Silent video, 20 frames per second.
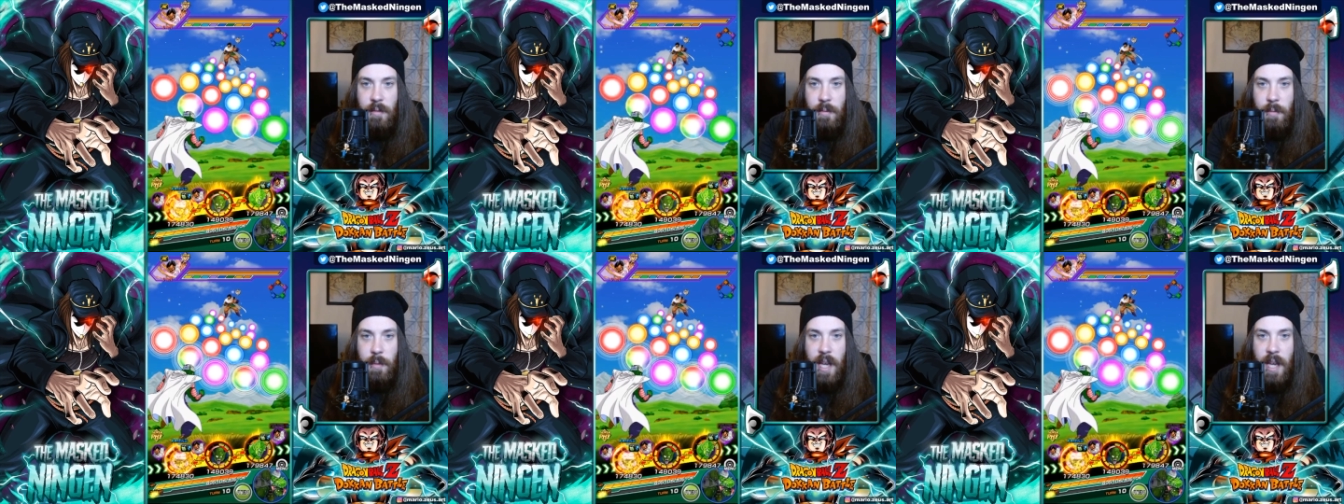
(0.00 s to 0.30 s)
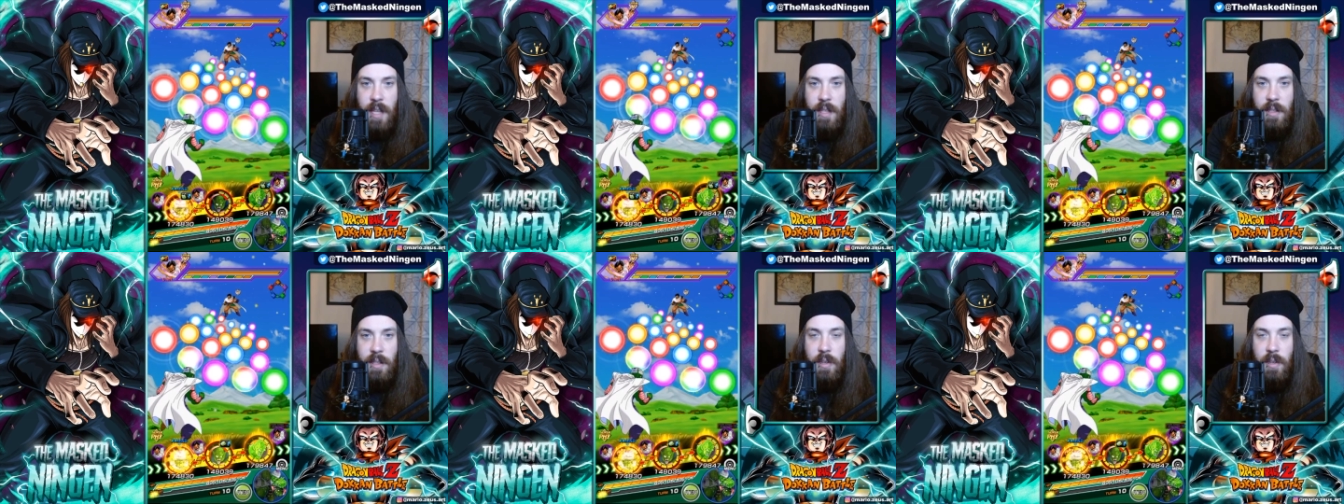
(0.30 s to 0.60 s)
We're
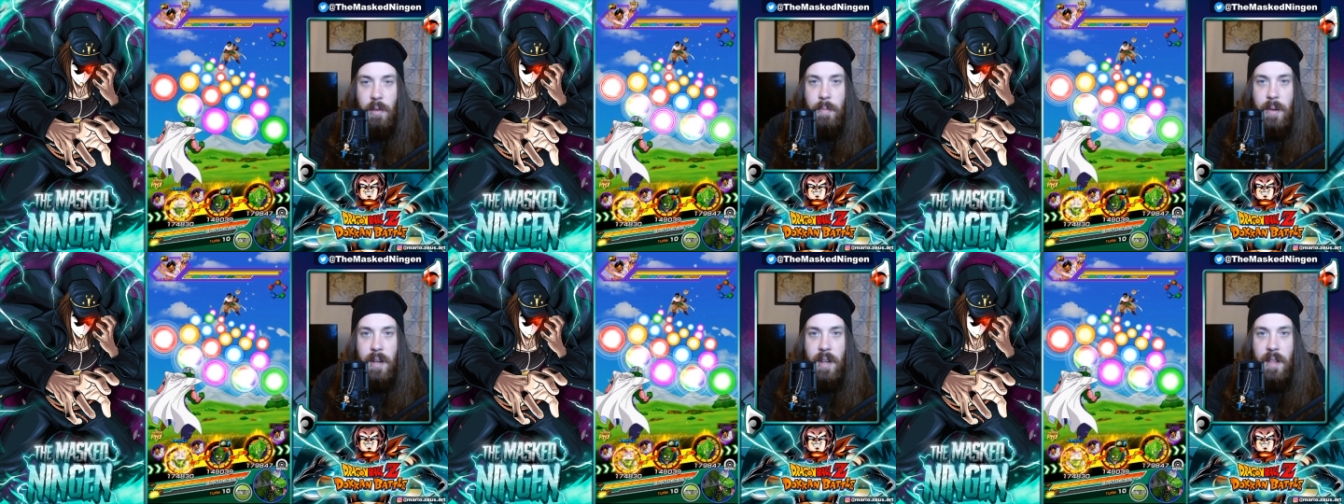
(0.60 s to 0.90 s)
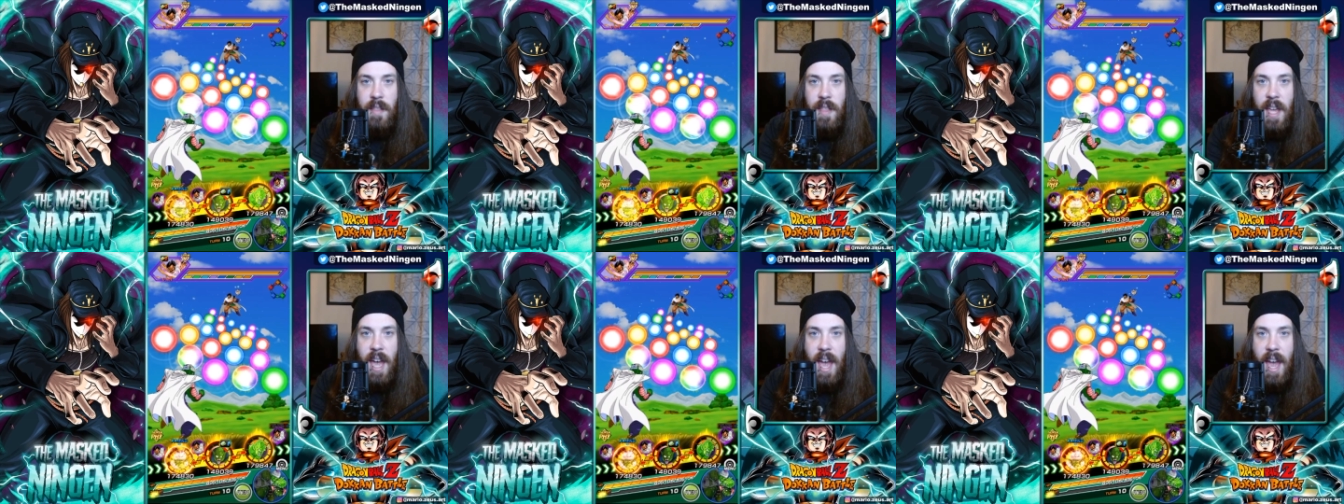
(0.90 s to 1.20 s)
getting supered
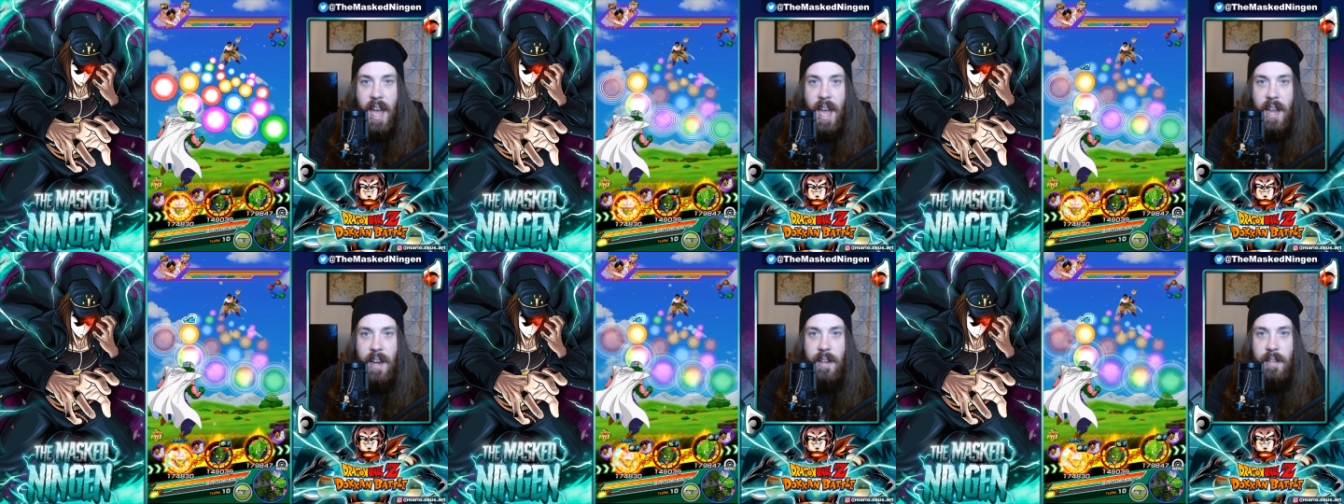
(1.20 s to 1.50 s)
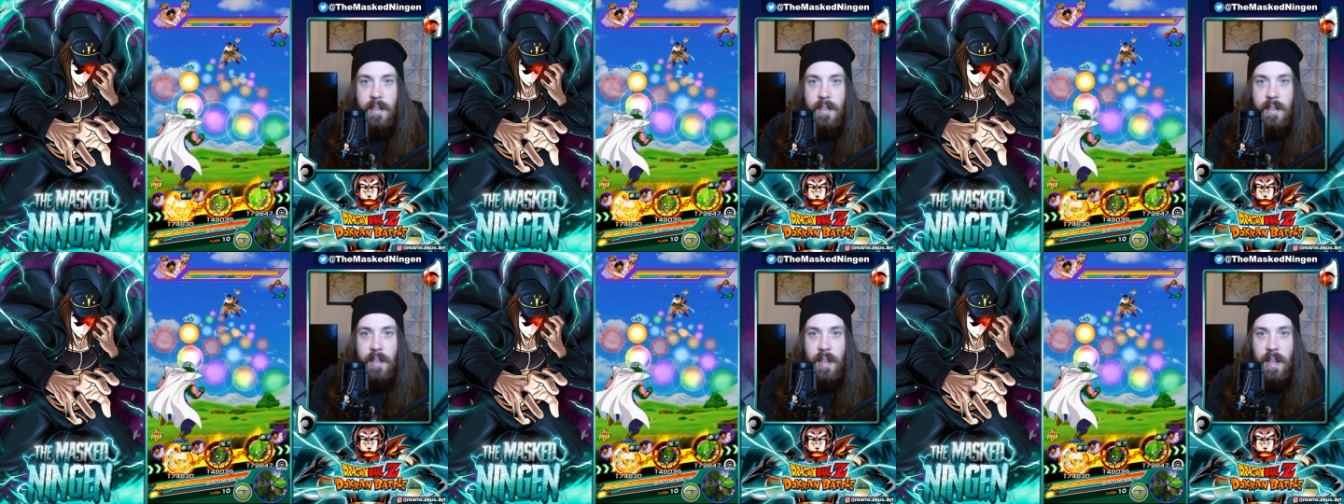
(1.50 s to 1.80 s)
at the end,
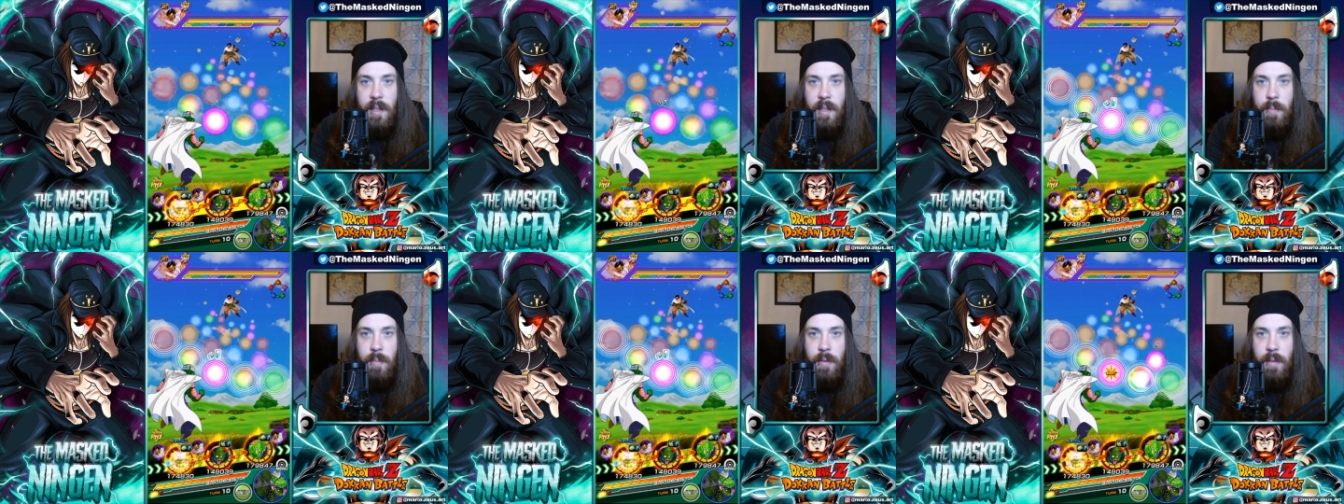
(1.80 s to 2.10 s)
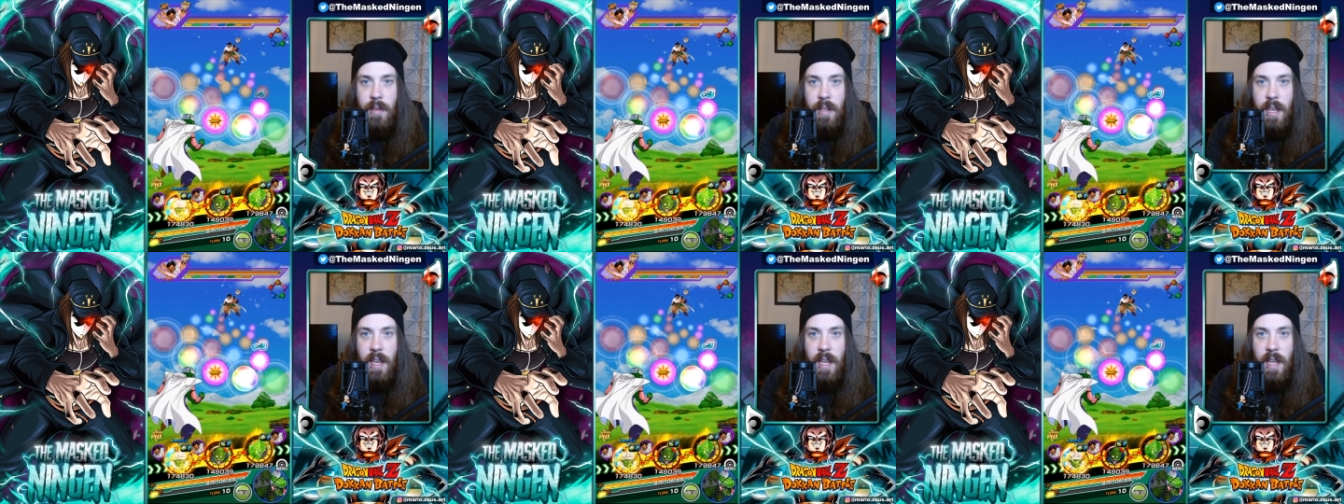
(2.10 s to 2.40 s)
so let's put
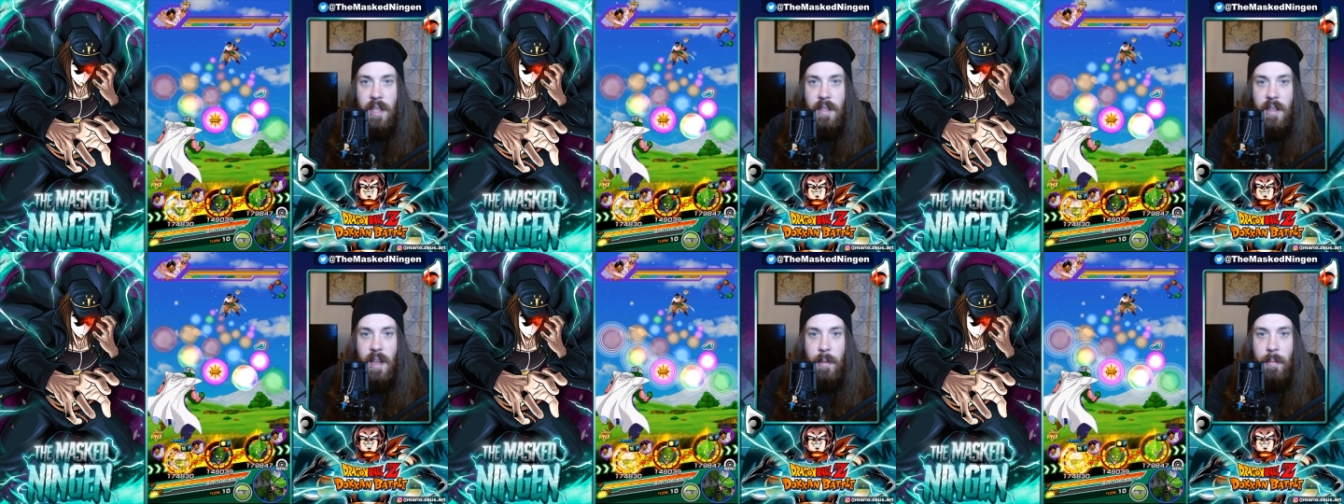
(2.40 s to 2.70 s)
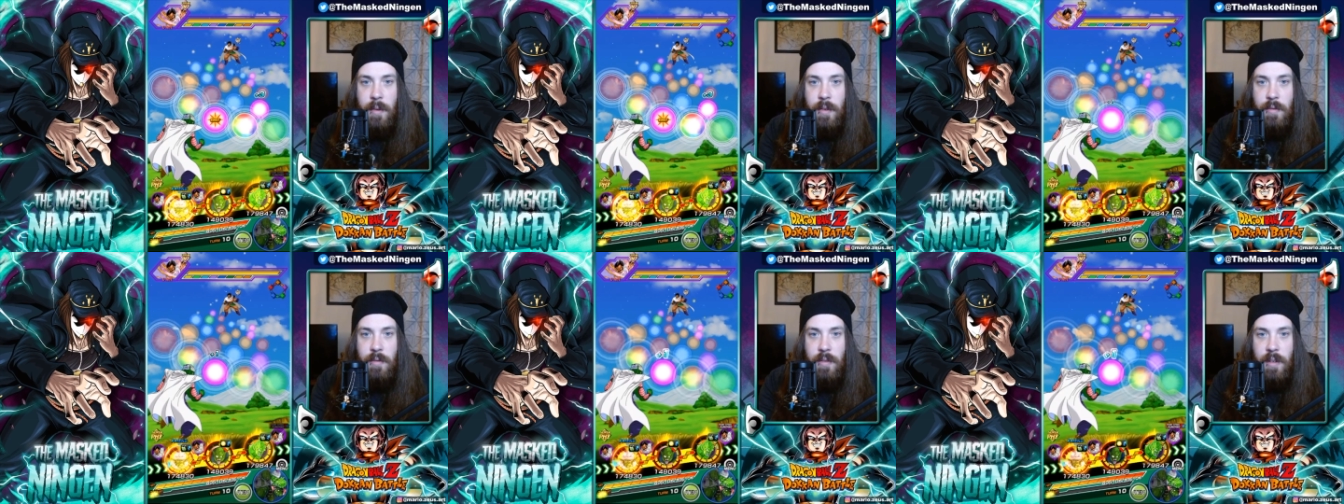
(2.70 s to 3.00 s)
the
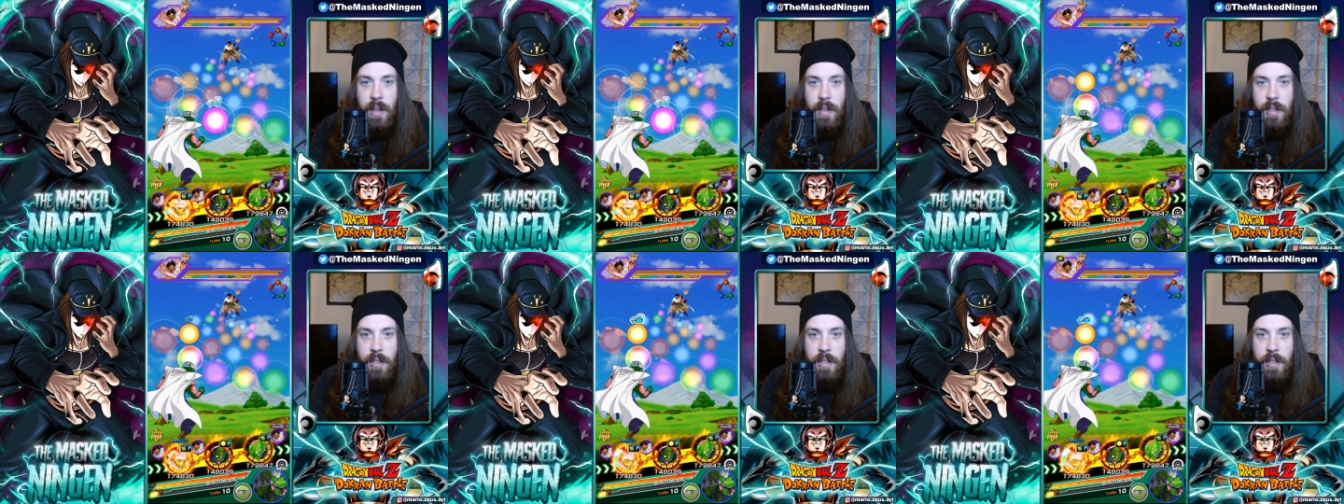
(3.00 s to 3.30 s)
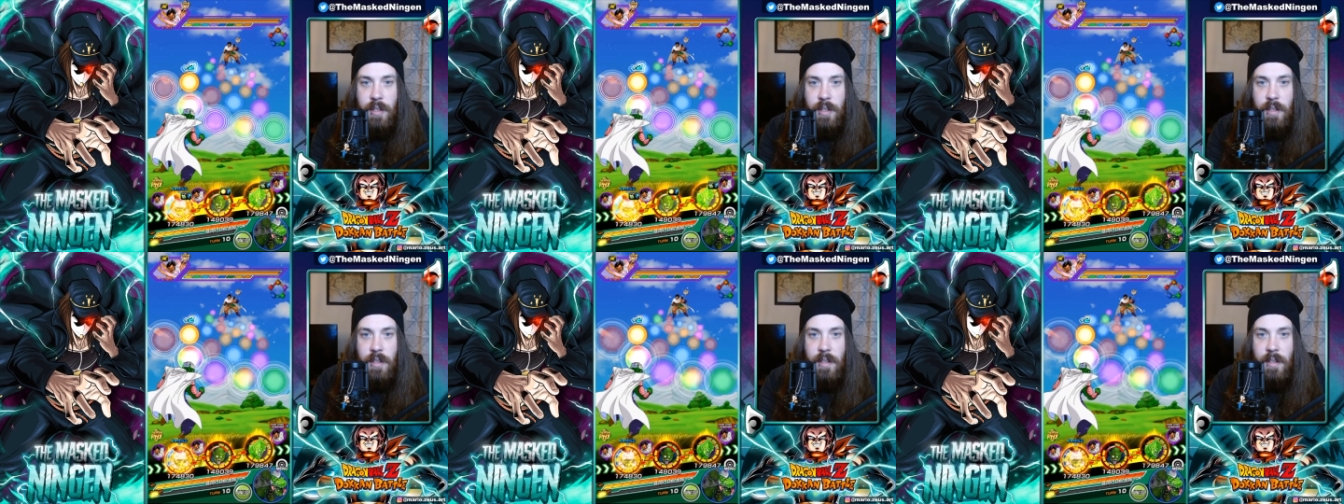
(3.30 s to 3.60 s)
damage reduction.
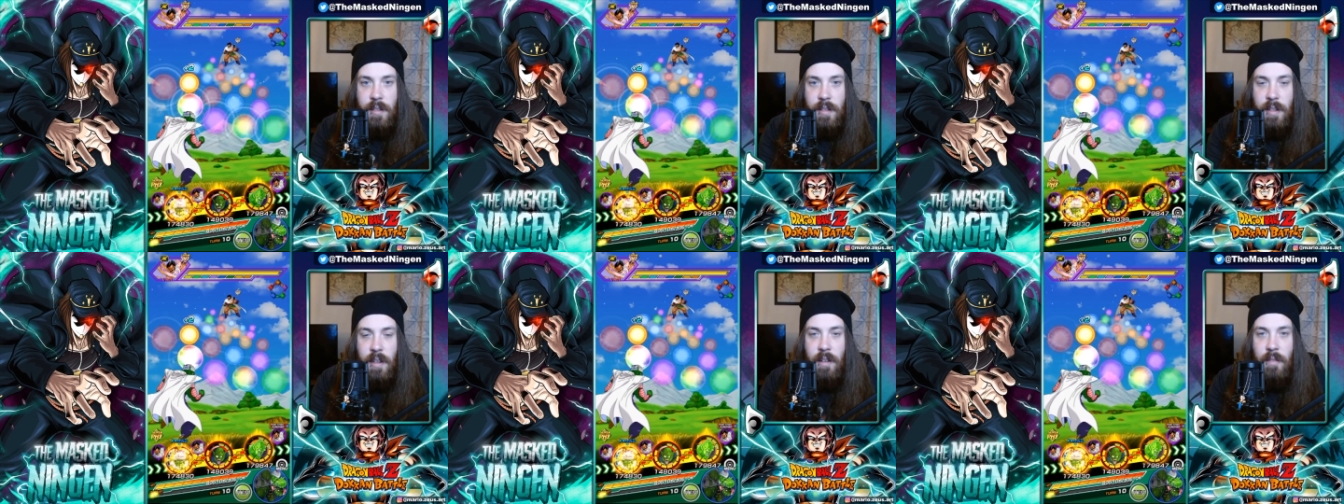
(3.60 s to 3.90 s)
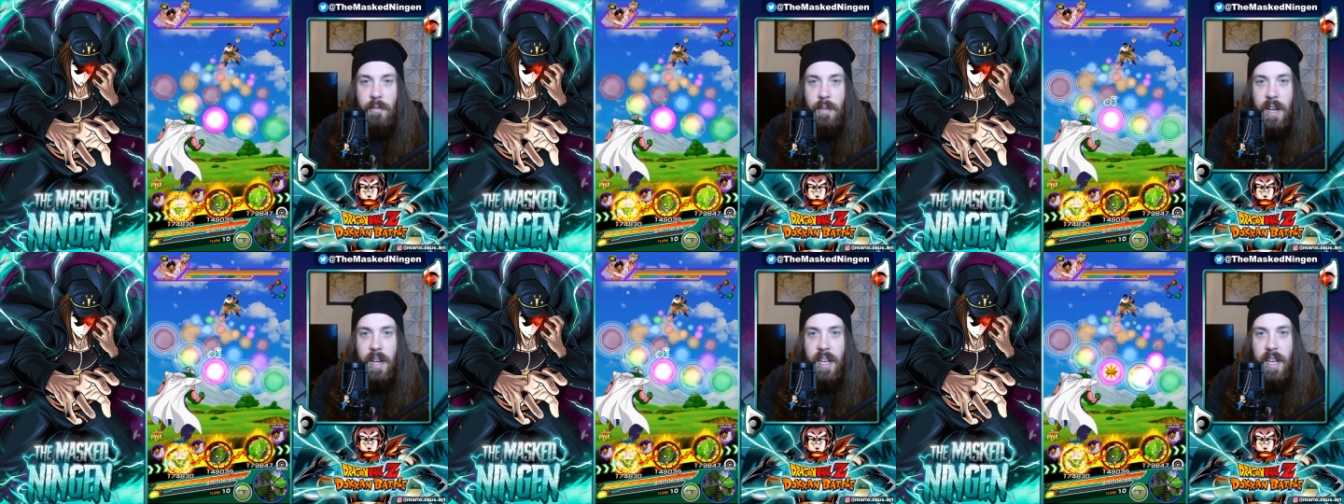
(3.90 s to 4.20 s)

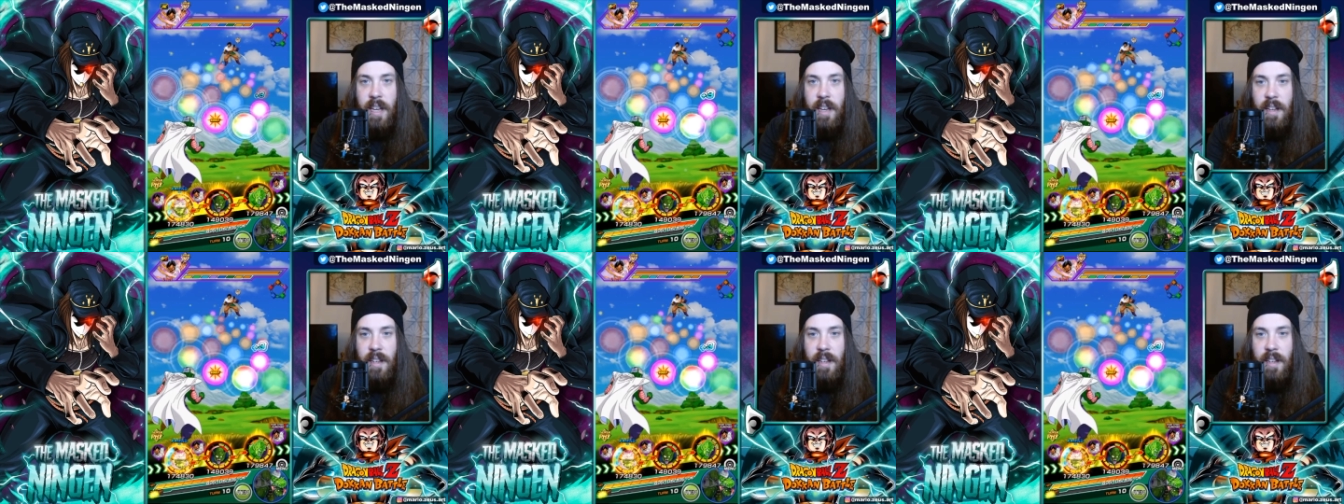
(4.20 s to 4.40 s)
Really?